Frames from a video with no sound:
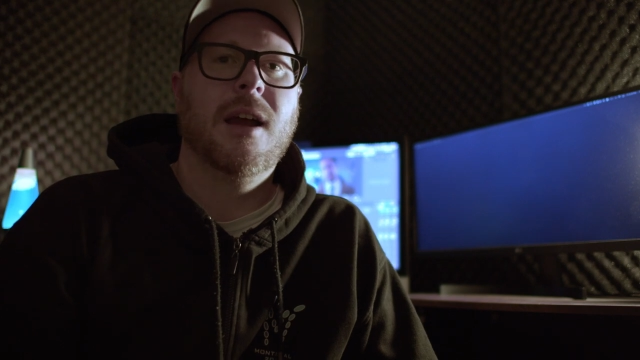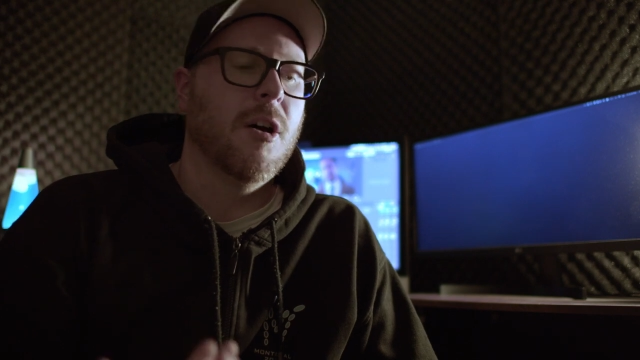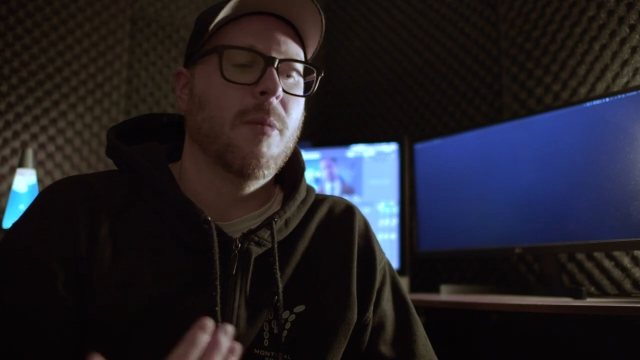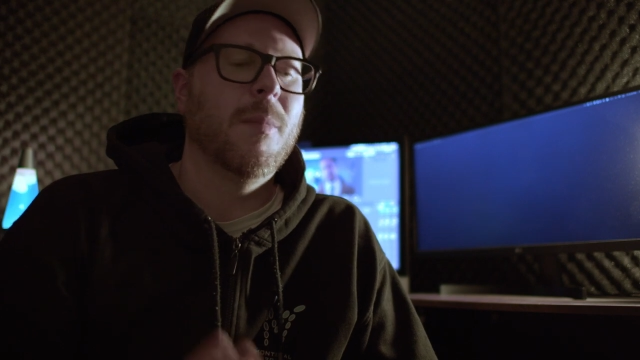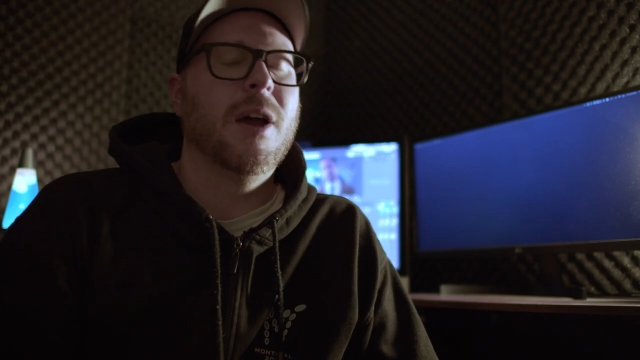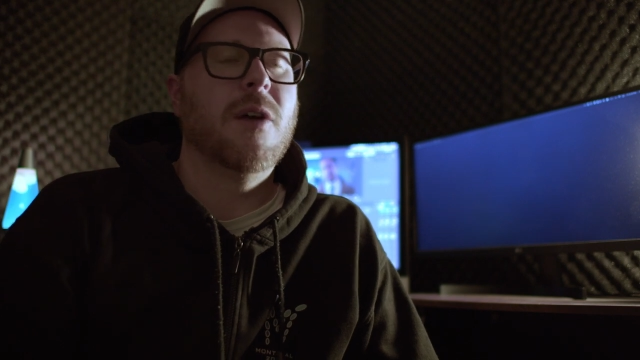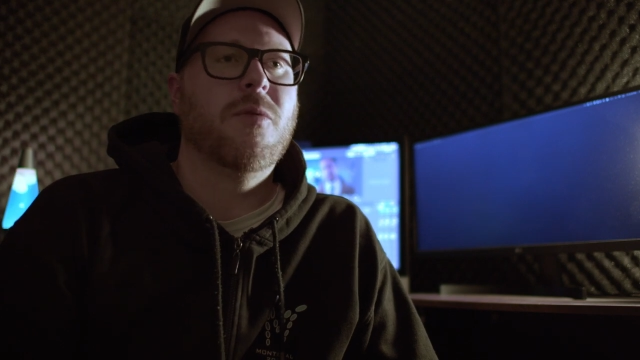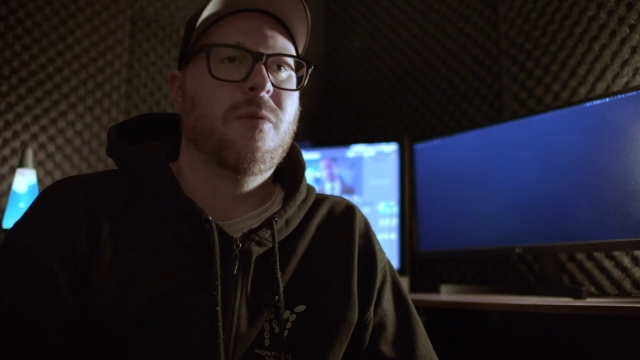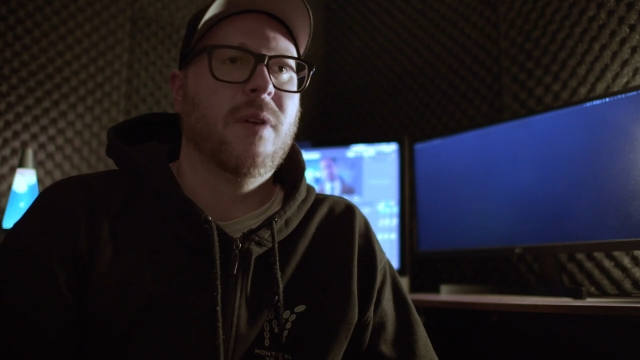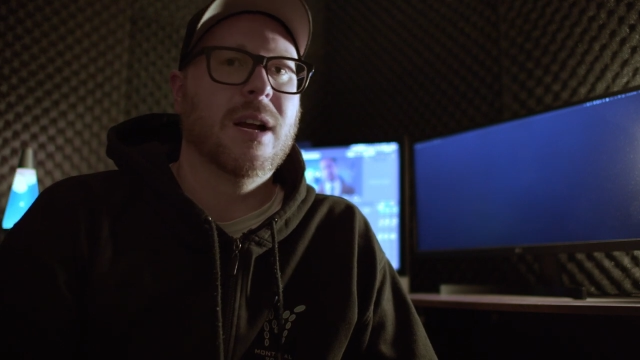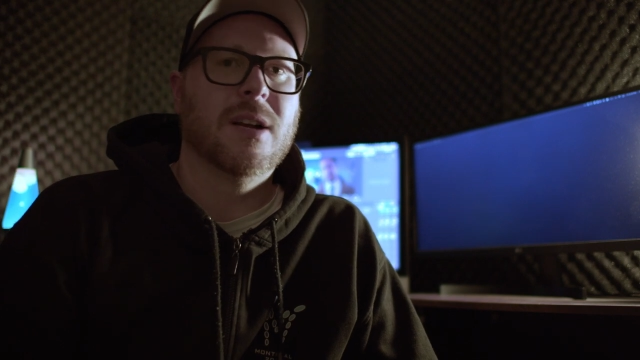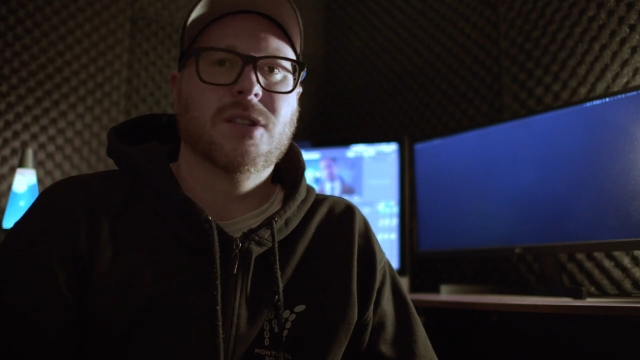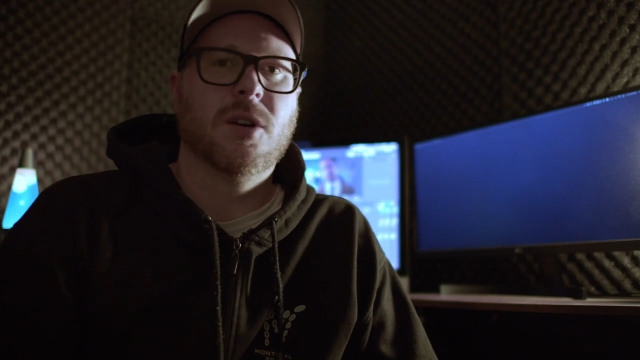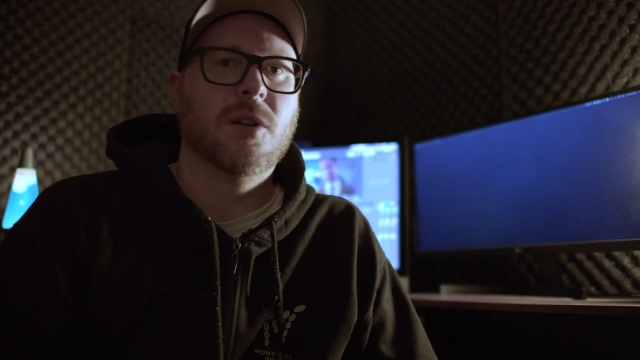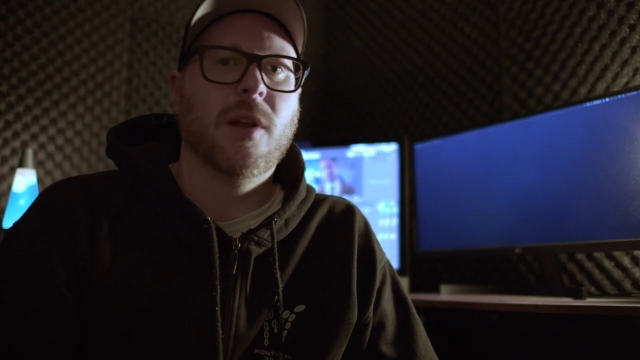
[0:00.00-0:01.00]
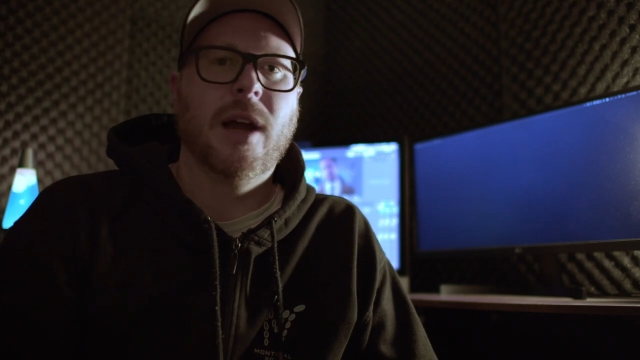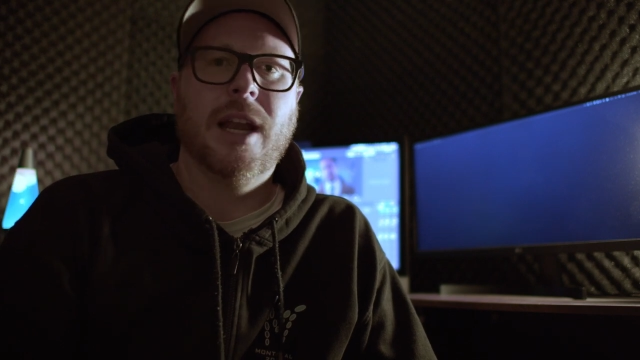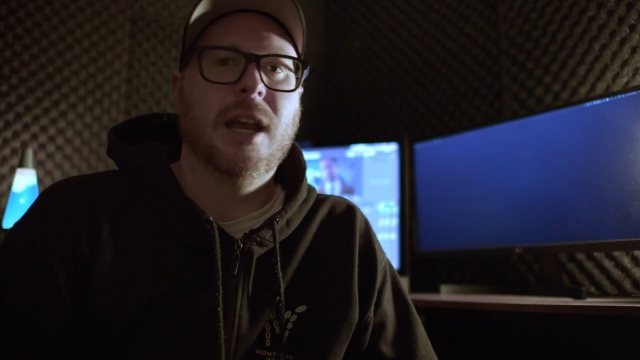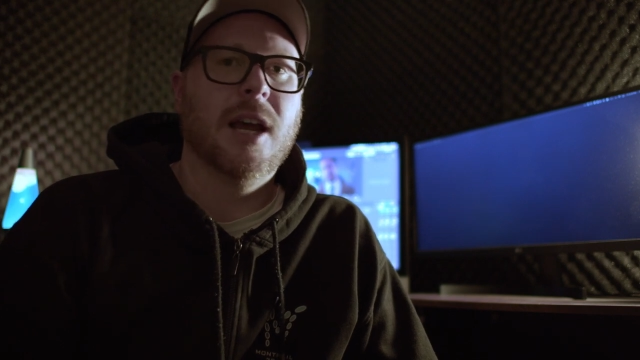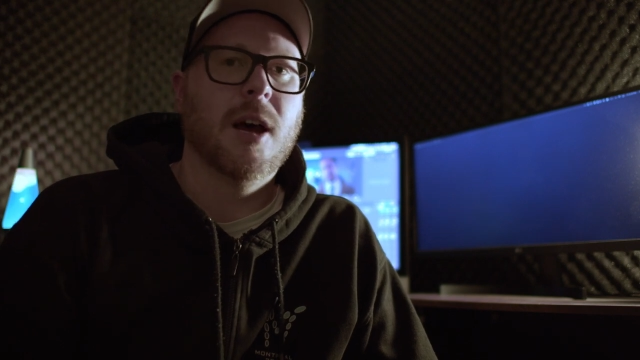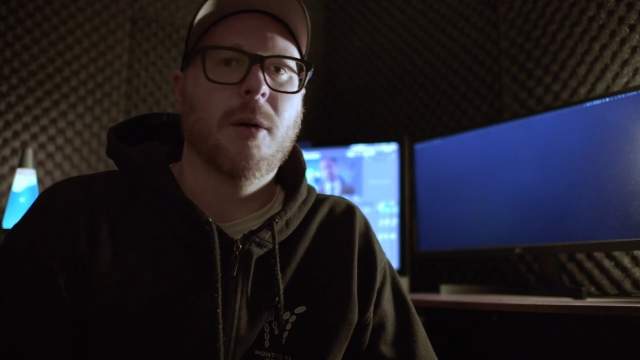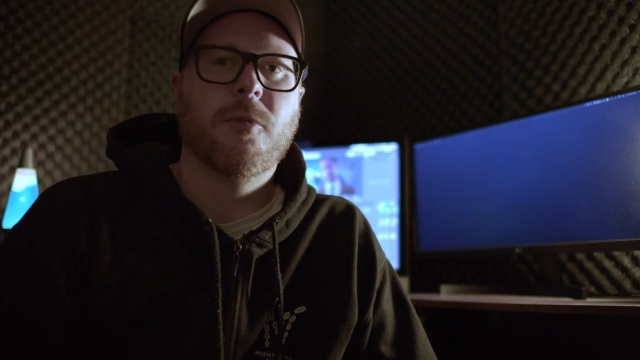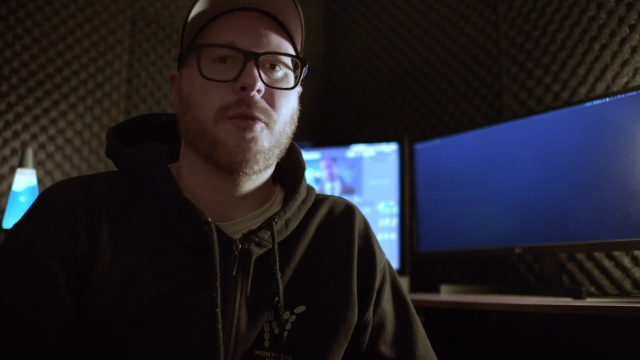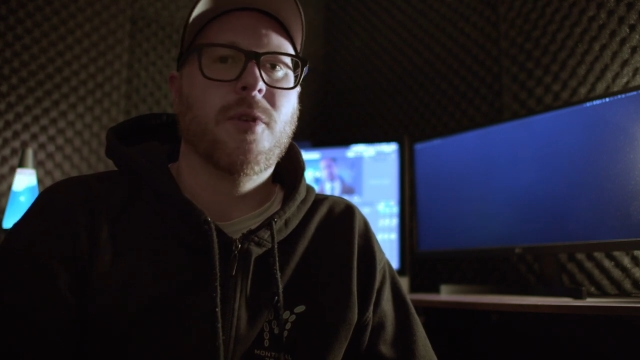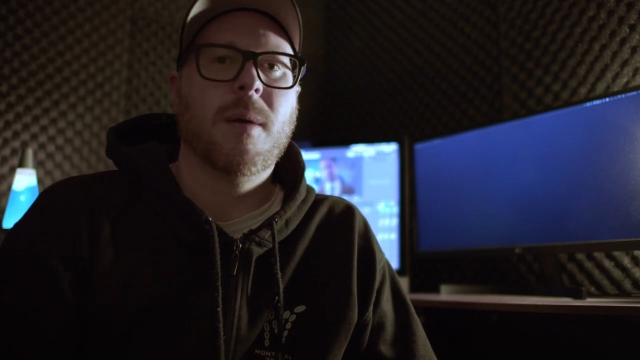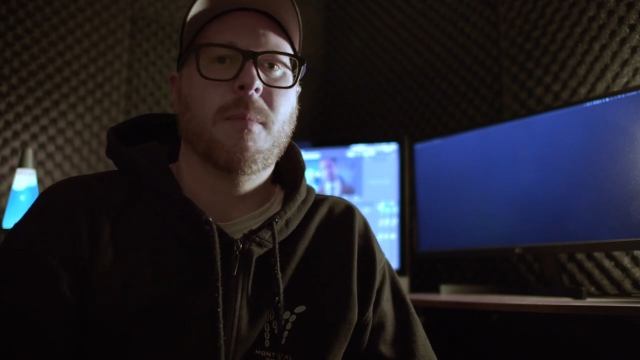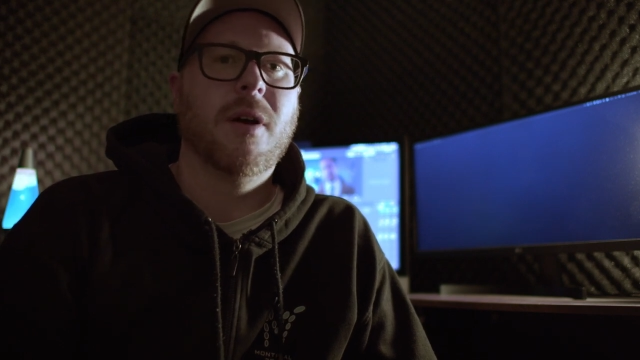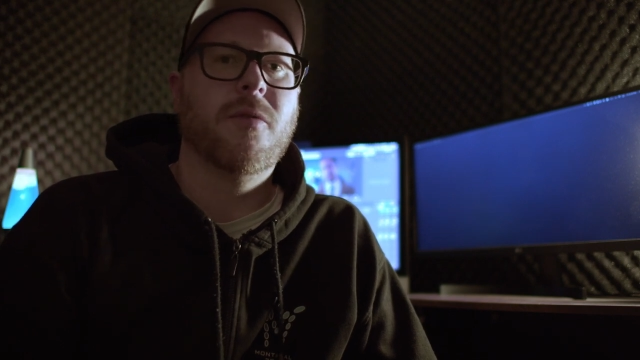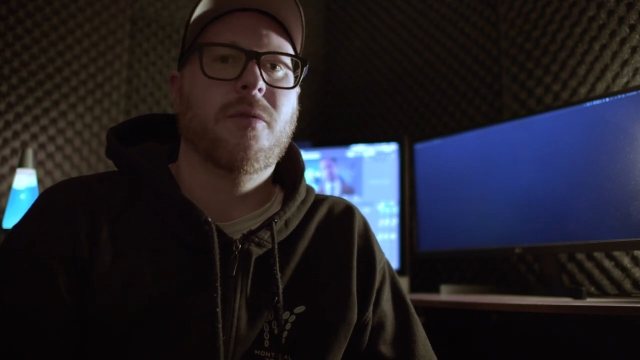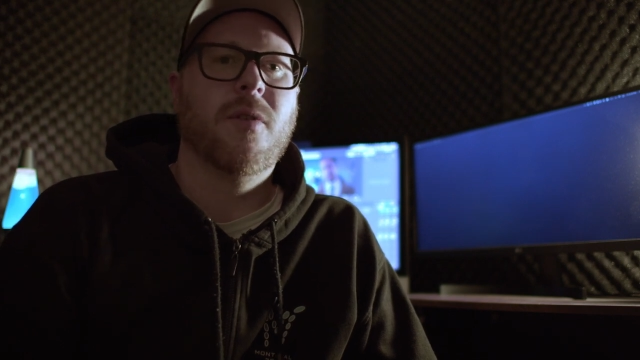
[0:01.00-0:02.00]
all my effects are lining up
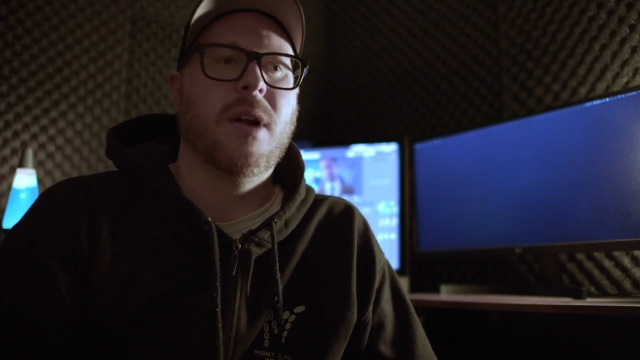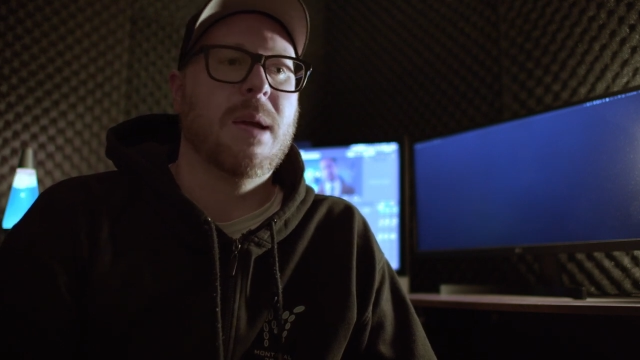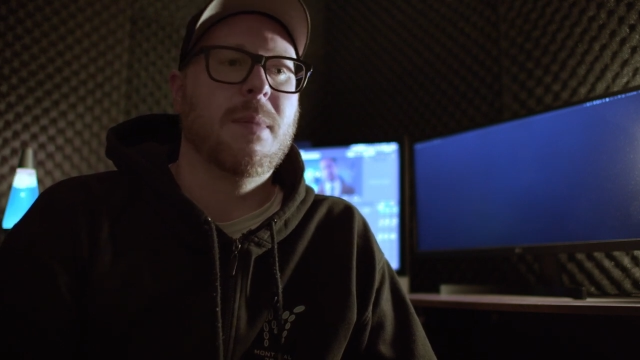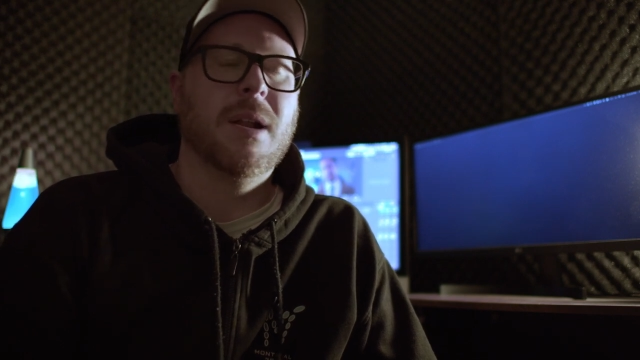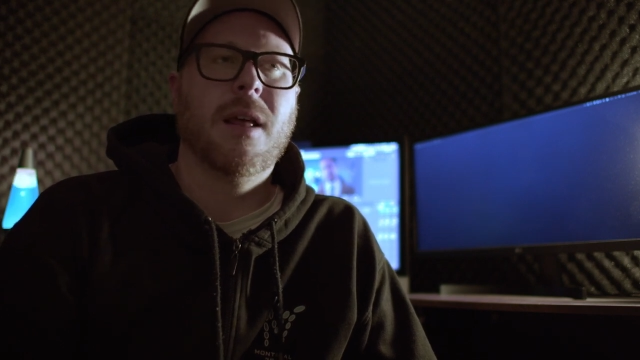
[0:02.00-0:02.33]
frame by frame,